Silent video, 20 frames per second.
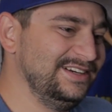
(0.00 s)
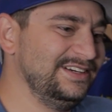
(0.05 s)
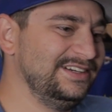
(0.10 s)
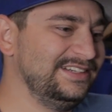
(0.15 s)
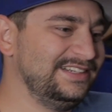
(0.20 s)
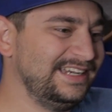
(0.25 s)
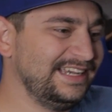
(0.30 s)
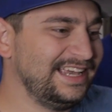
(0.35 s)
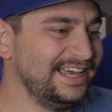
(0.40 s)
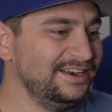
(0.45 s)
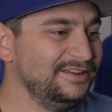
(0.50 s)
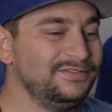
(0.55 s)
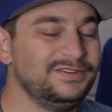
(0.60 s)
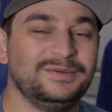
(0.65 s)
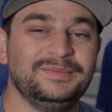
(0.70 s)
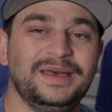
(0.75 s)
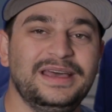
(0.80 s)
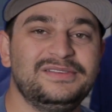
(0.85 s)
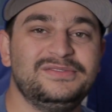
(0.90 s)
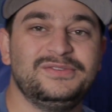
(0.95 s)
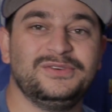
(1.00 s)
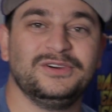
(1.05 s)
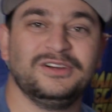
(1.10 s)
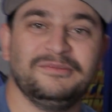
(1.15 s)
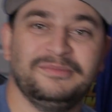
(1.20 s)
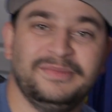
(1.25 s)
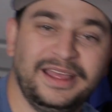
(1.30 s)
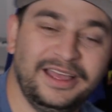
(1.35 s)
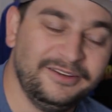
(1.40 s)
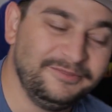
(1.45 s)
Oh, I kind of feel bad for
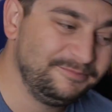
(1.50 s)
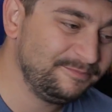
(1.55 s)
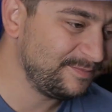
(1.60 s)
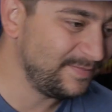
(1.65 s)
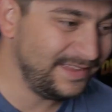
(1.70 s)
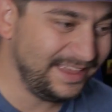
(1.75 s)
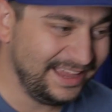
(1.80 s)
him now.